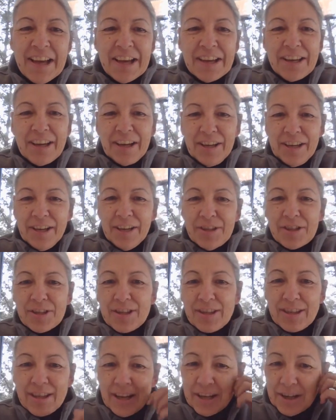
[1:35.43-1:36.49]
yeah, it's
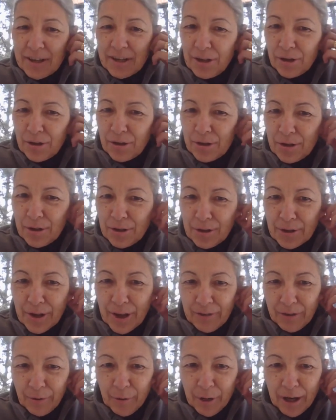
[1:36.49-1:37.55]
kind of cold
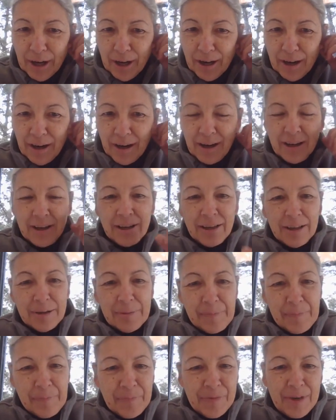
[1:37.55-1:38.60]
everywhere.
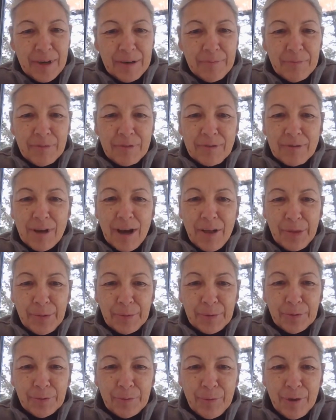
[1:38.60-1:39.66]
Um, I'm not
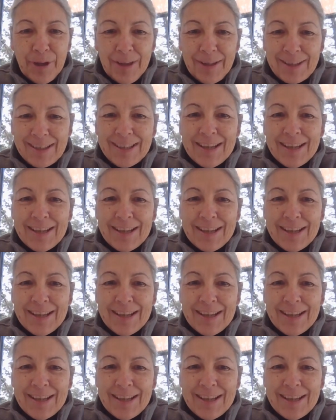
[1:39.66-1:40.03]
thrilled with it,